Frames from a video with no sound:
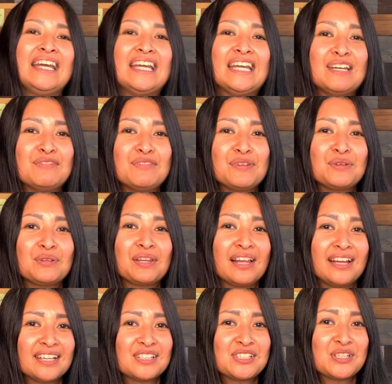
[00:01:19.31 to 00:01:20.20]
If you'd
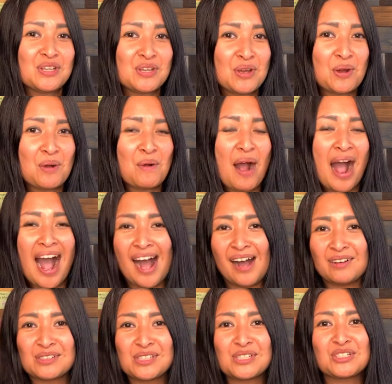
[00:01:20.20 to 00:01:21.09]
like to know
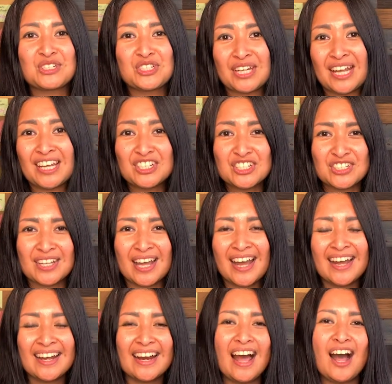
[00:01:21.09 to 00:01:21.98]
how to change
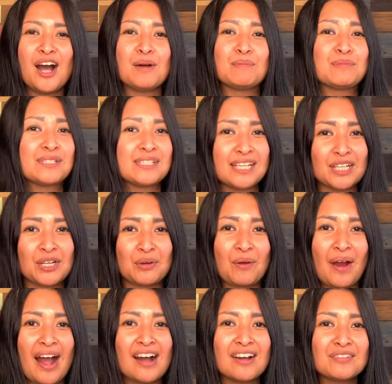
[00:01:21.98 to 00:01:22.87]
that, um, stick
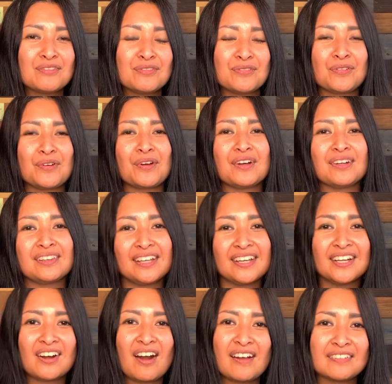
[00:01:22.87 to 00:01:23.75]
around for
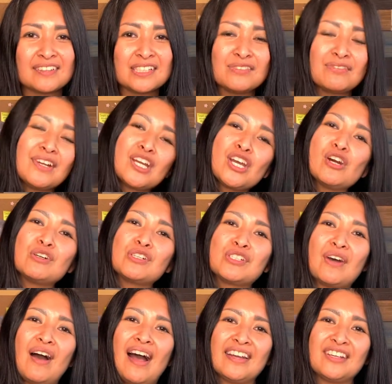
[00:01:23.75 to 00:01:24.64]
later on this video
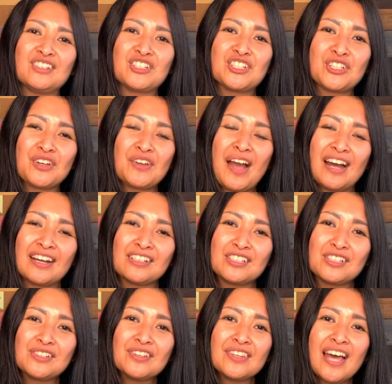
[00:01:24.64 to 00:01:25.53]
so I can show you how
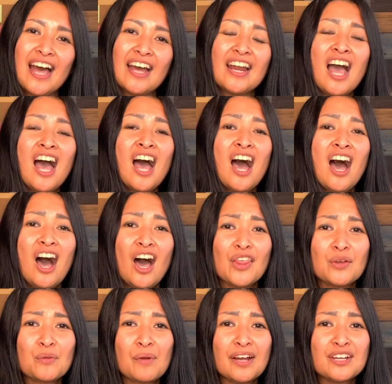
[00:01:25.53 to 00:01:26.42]
to do that.
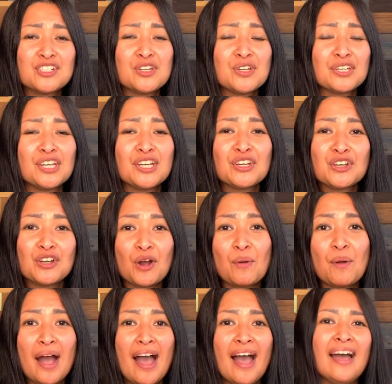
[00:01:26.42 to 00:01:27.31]
Otherwise, you can
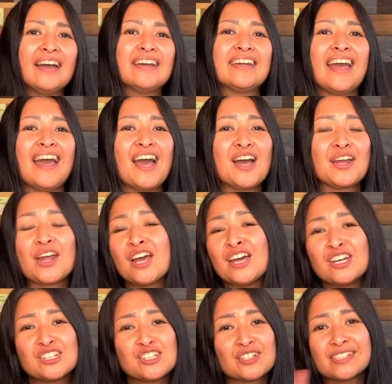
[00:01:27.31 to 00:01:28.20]
go ahead and
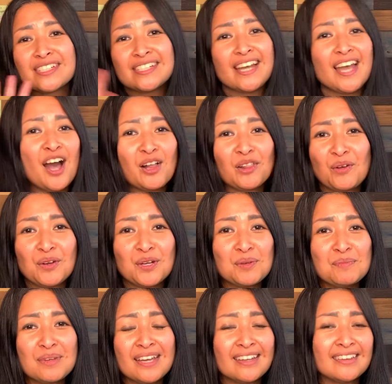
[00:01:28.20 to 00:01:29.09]
just say hello
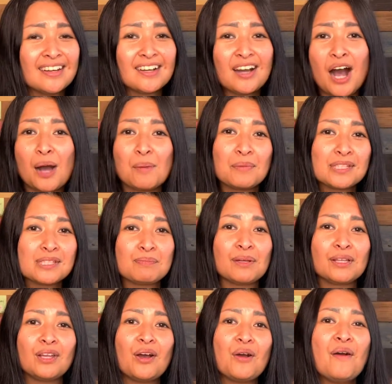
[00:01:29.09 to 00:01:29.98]
to me in the comments
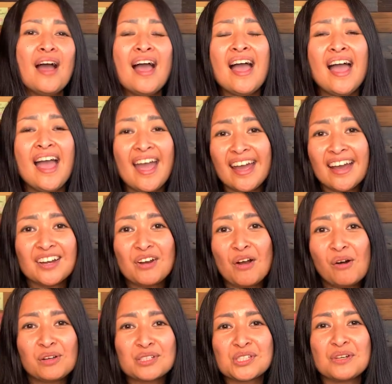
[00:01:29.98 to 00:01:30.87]
below. And
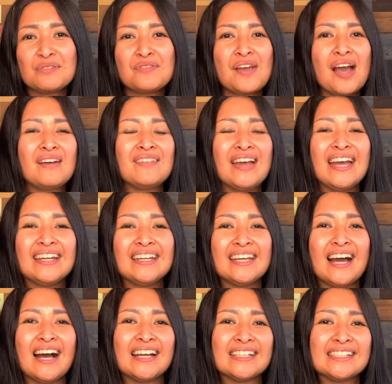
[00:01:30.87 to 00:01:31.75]
also if you have
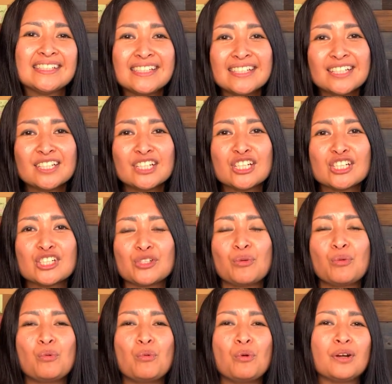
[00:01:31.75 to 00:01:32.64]
any ideas
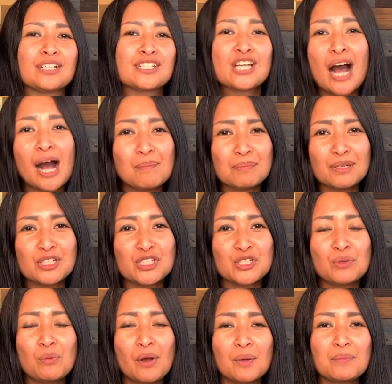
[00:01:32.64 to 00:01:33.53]
or
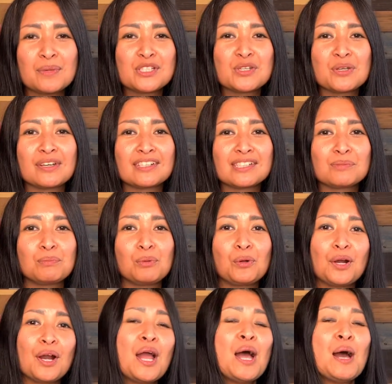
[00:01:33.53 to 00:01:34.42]
topics you want me to
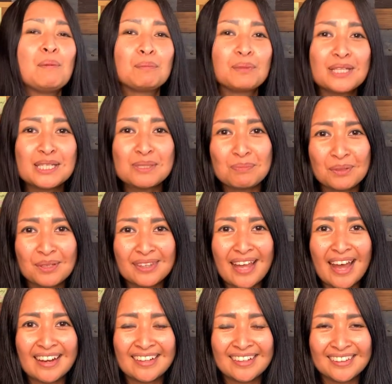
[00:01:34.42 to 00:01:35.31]
explore, please
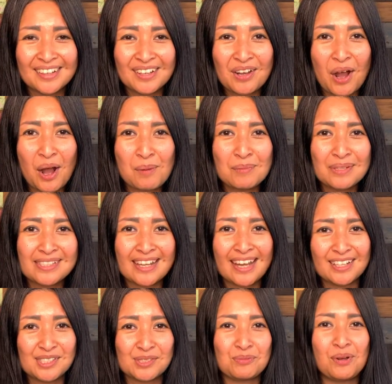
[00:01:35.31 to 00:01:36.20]
put that in the
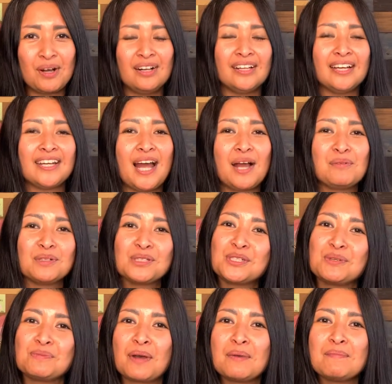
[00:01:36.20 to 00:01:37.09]
comments as well and I
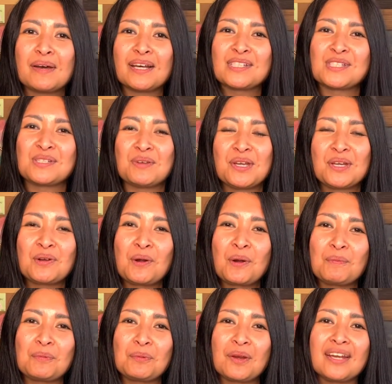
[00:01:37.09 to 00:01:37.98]
will do my best to
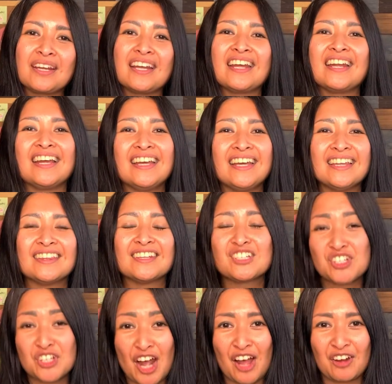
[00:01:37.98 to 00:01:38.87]
incorporate it in
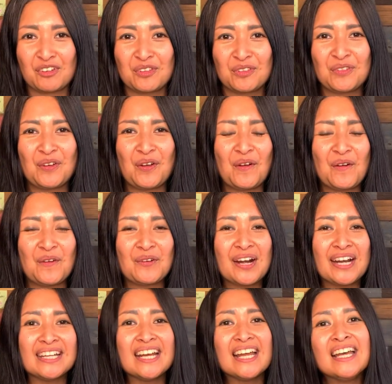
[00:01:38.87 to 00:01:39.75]
the channel. All
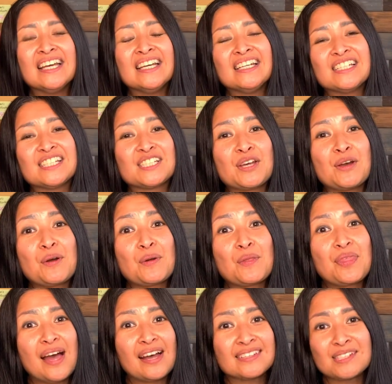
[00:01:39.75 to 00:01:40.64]
right.
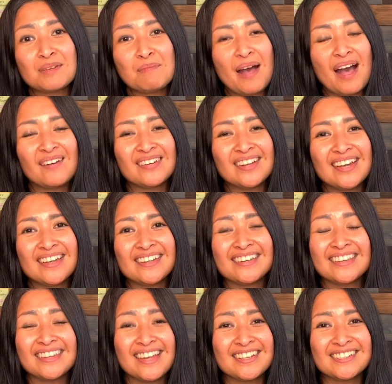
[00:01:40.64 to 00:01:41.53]
So that's about
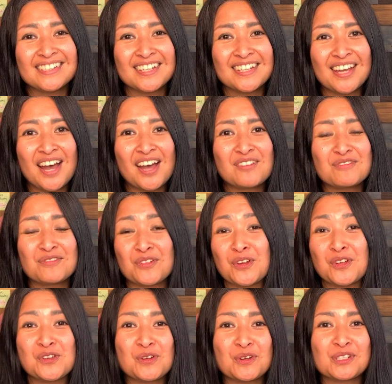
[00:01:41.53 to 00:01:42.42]
it. Thanks again
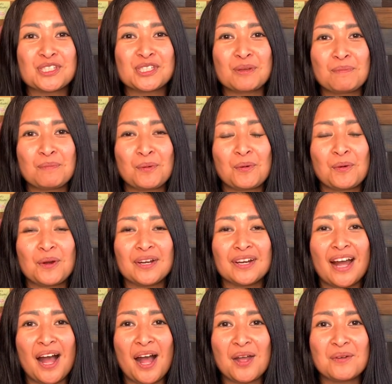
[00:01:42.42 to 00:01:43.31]
for your
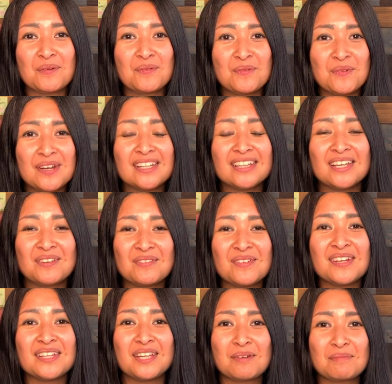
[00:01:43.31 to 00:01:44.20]
support. I really,
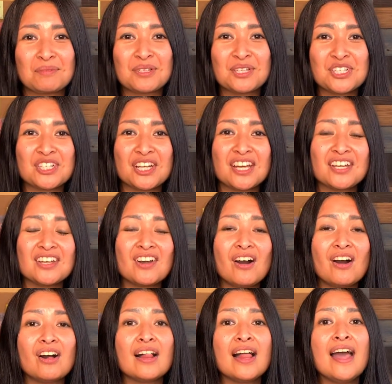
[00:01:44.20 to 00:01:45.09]
really appreciate
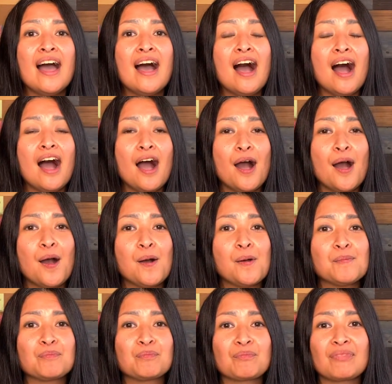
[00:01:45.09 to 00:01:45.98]
y'all.
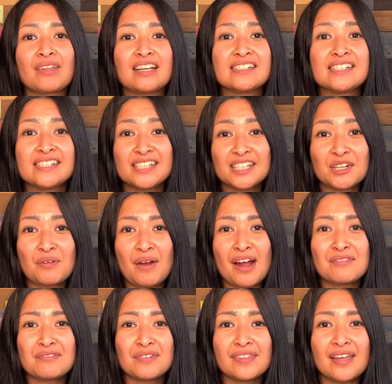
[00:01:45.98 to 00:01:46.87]
Um, stick
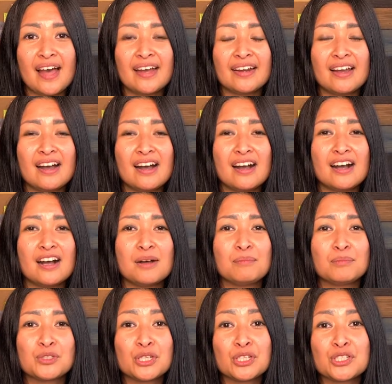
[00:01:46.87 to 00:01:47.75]
around for that
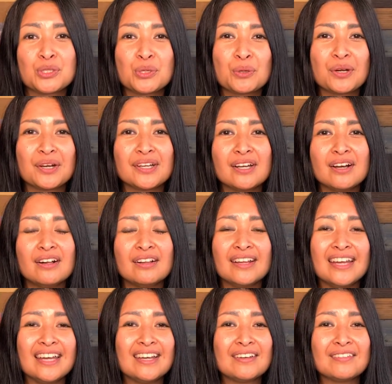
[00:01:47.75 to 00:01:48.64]
um,
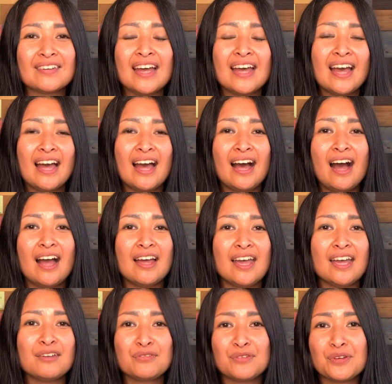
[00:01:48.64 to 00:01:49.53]
tutorial. If,
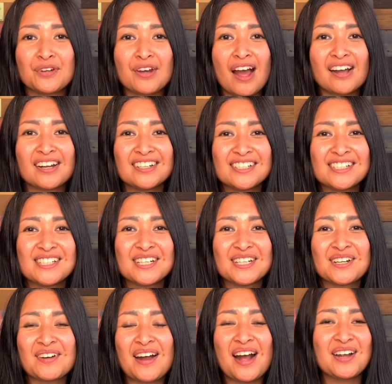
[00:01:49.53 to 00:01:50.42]
uh, if you're not going to
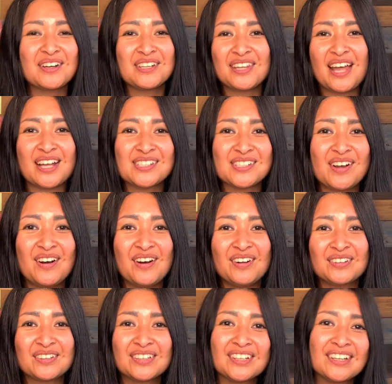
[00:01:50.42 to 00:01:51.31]
stick around, that's
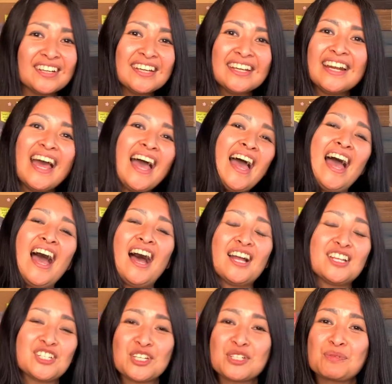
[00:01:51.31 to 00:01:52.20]
all good.
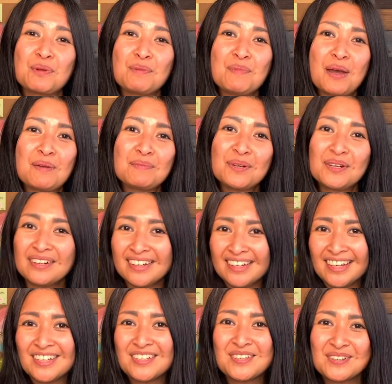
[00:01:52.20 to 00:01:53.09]
Just
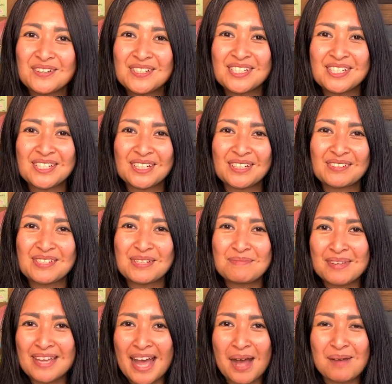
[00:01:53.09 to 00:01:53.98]
remember, you deserve
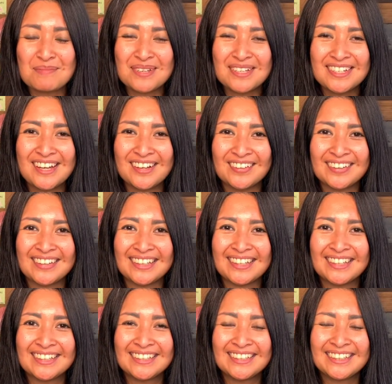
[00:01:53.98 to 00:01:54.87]
to be happy and
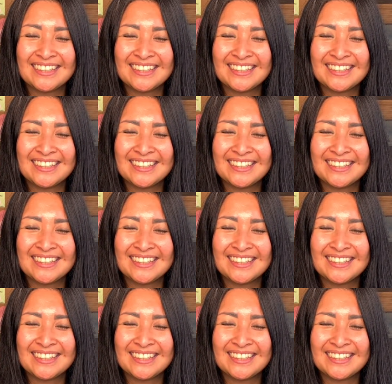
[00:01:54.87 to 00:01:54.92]
healthy.